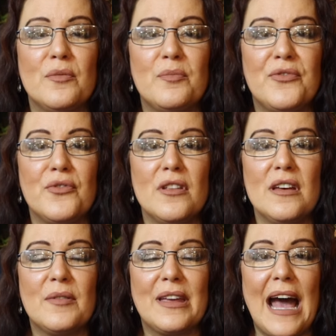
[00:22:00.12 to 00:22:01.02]

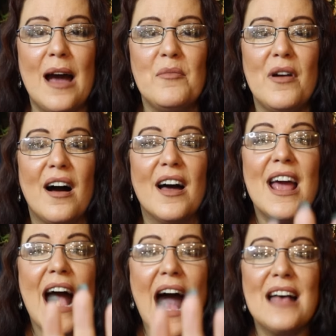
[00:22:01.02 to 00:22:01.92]
the camera,
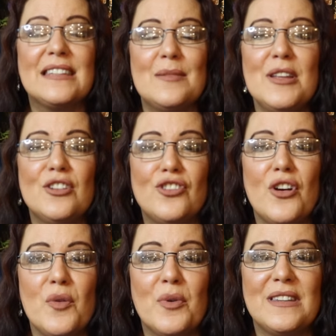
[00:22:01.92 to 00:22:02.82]
asking me to show
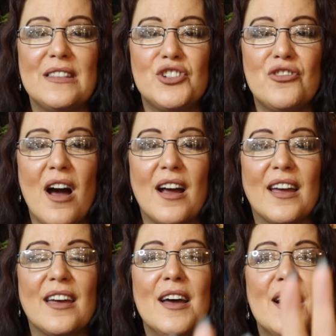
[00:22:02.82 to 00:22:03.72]
you what's in the
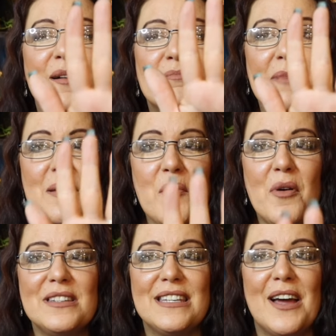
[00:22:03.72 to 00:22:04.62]
trunk. Maybe
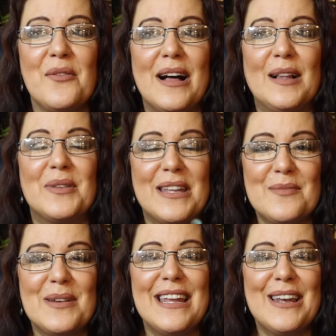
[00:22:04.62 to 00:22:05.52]
one day I will, but at
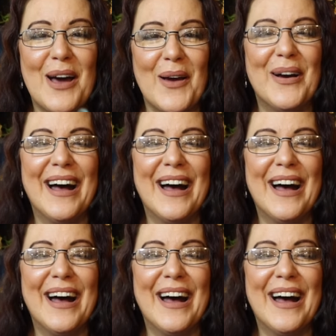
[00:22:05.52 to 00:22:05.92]
the minute, no.